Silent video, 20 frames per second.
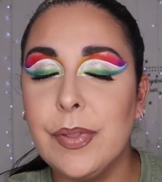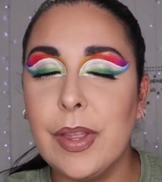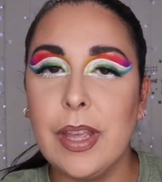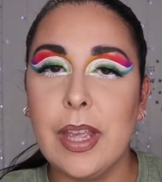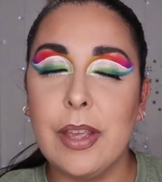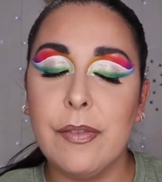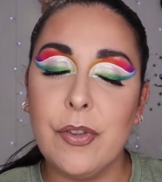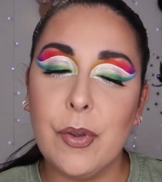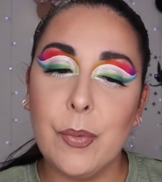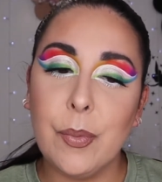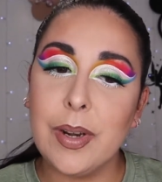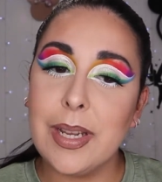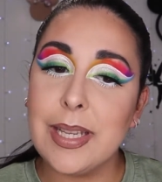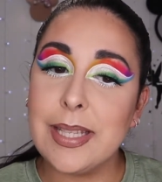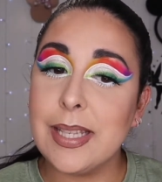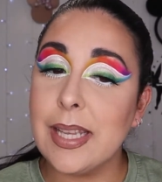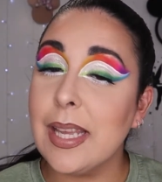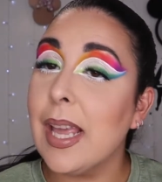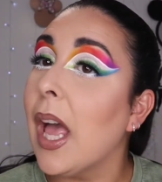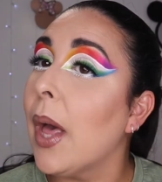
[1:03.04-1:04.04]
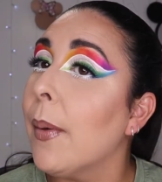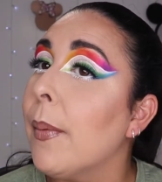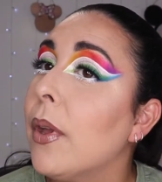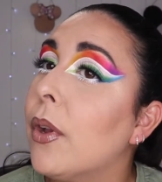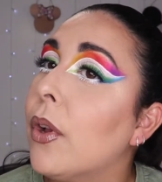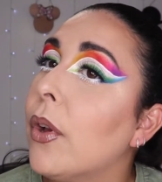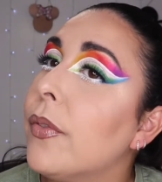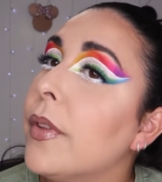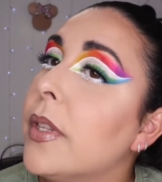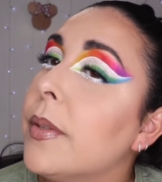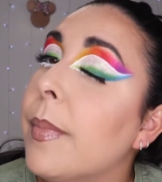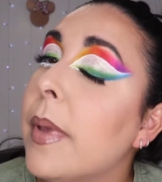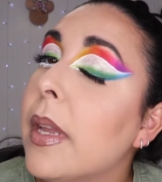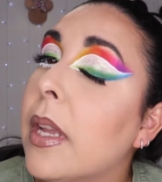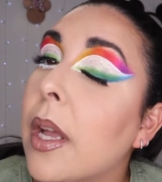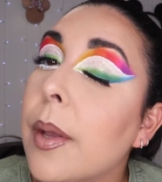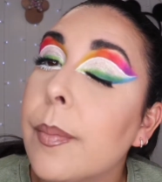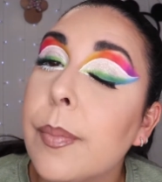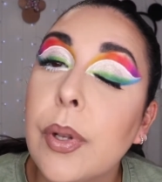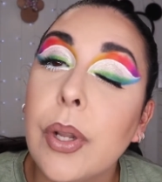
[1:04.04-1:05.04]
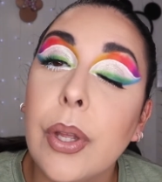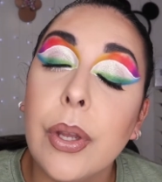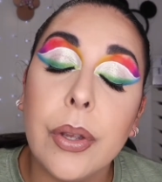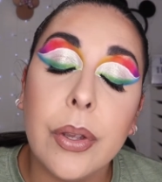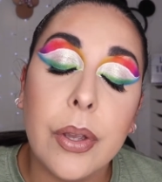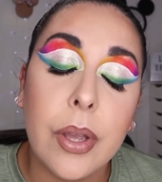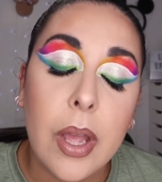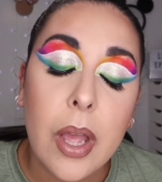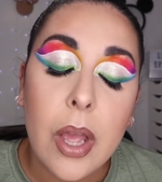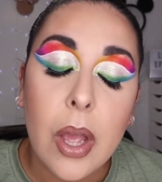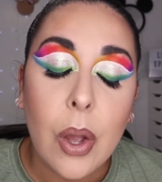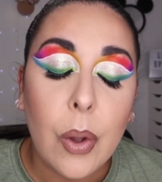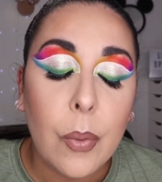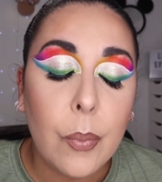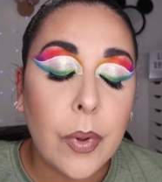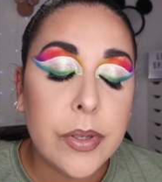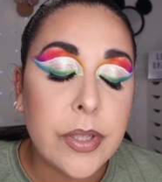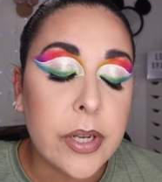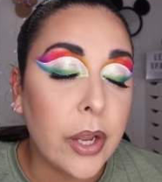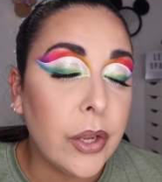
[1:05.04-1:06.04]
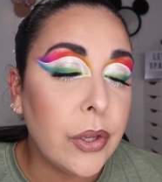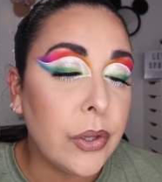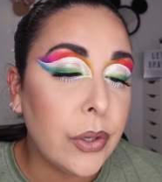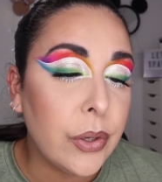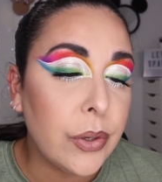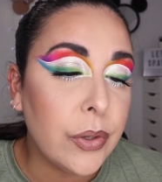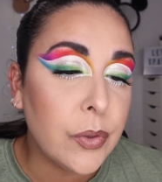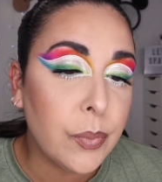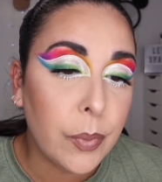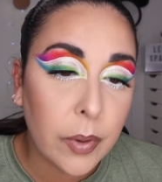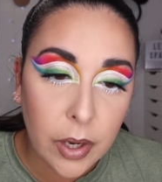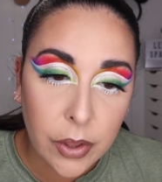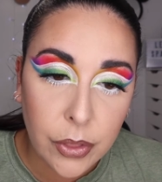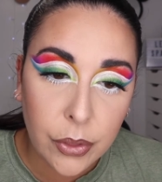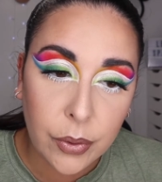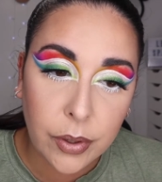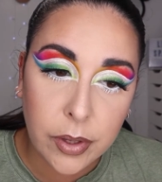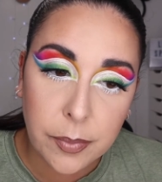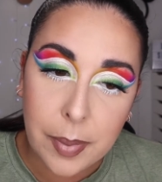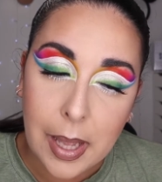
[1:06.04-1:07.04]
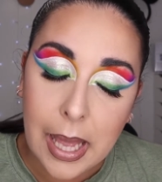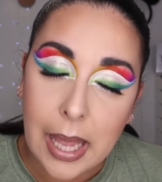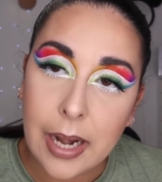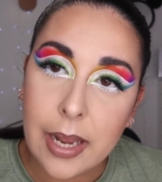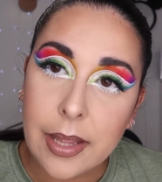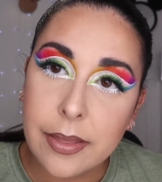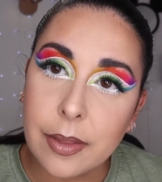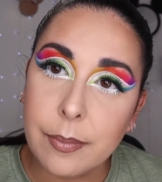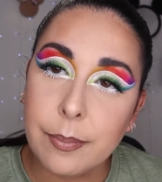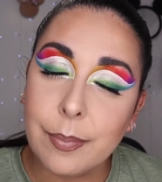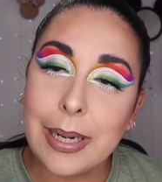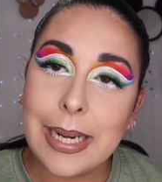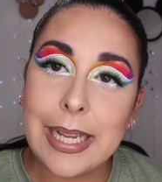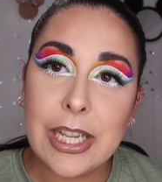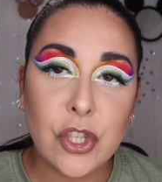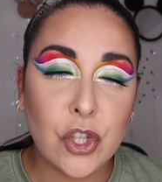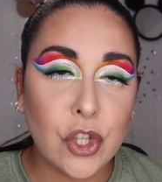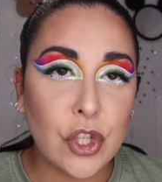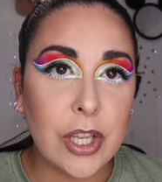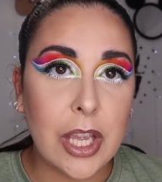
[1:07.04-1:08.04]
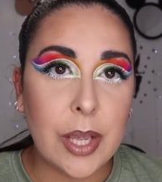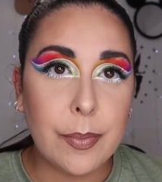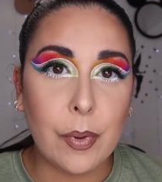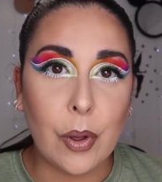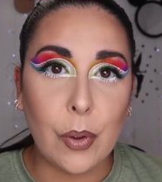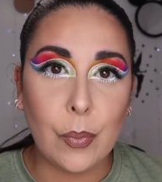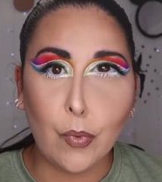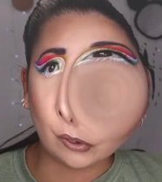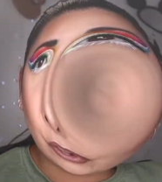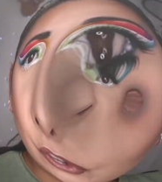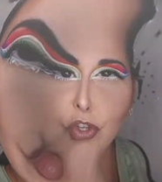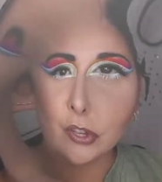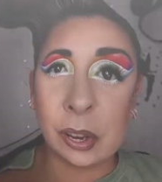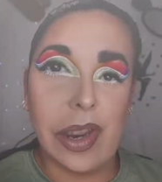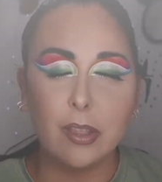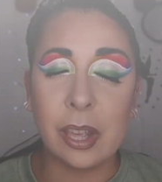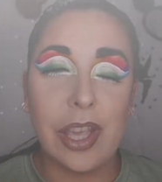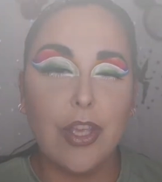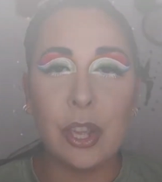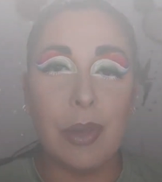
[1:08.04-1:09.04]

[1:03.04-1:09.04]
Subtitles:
If you want to see how I got this makeup look, what I used, what I thought of the palette, then please just keep on watching. Thank you.